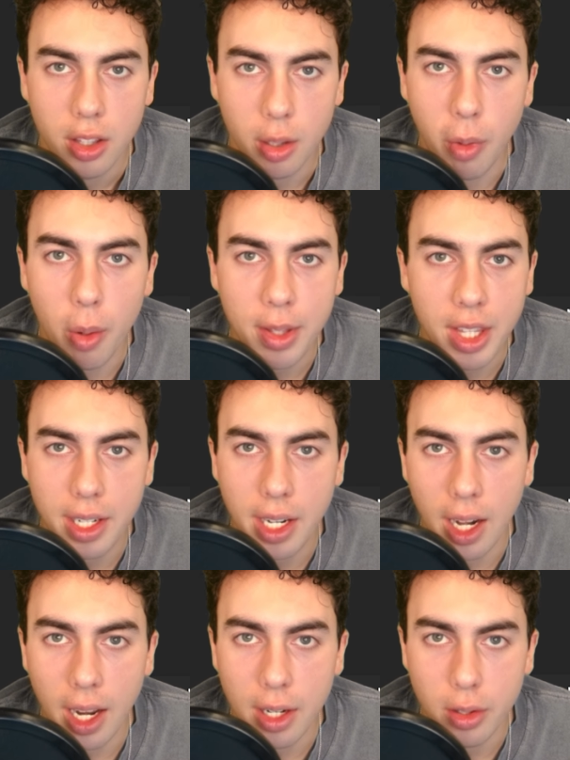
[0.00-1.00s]
the moment the
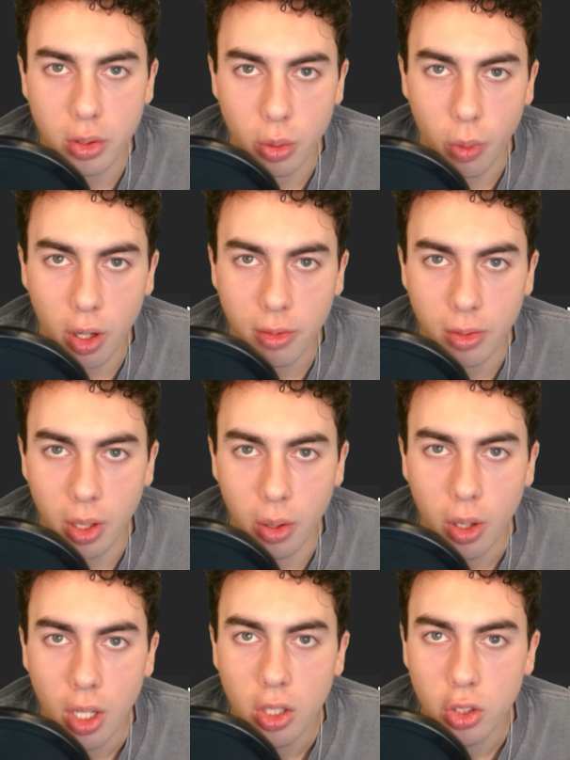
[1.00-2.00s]
data enters your
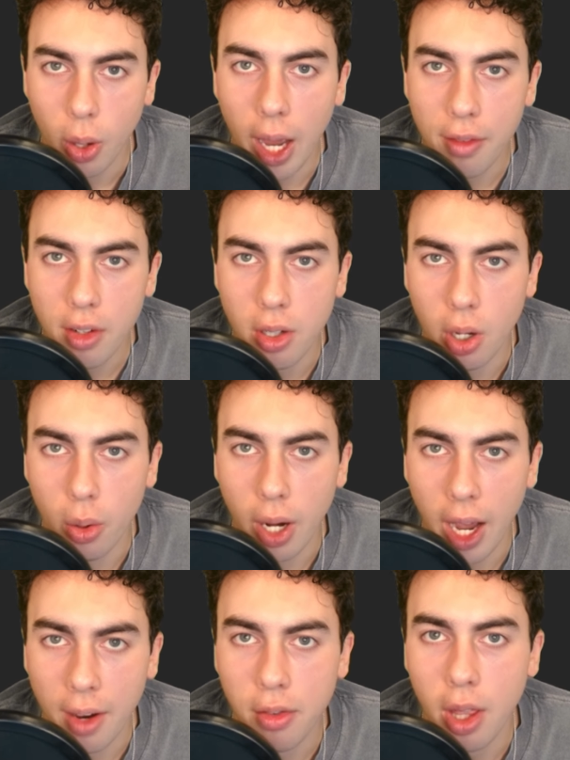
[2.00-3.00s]
workflow, so every node
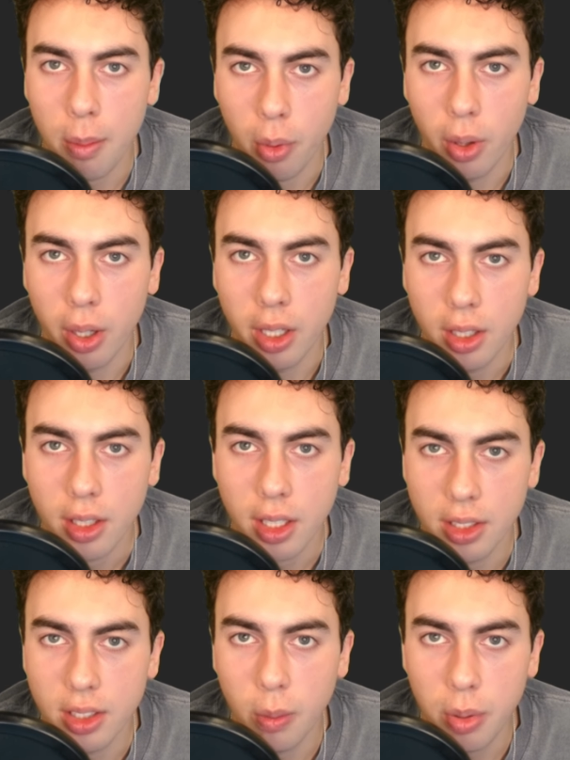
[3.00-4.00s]
after that point
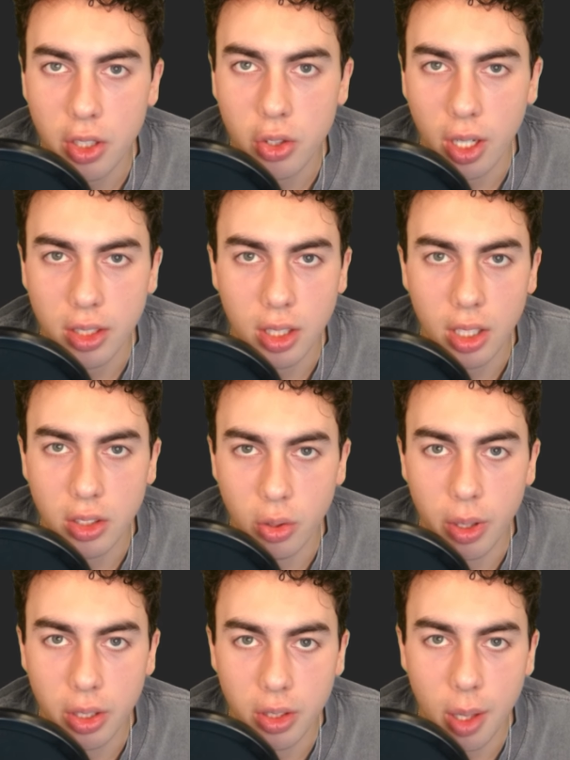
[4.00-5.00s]
can simply trust it's a
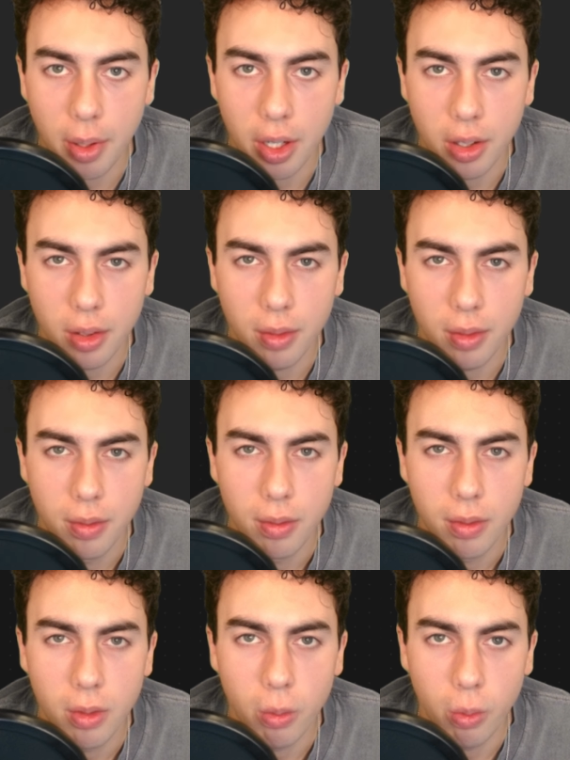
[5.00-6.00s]
real number.
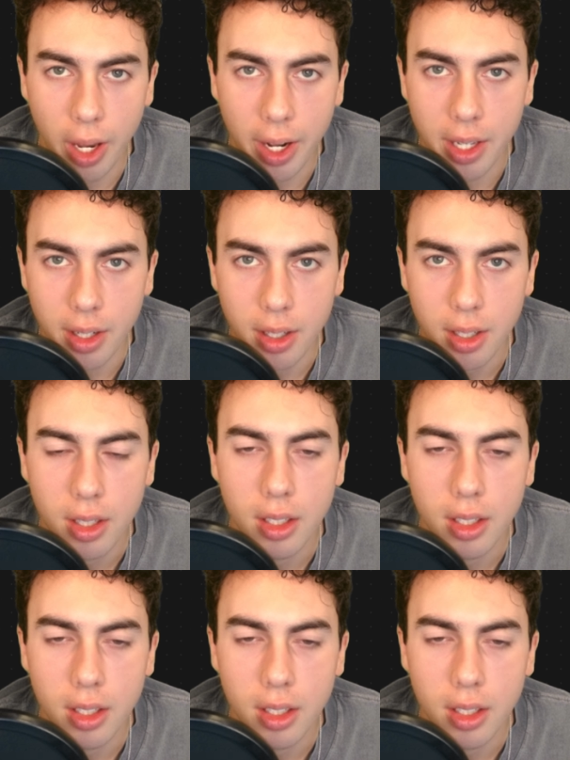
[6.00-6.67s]
Run it,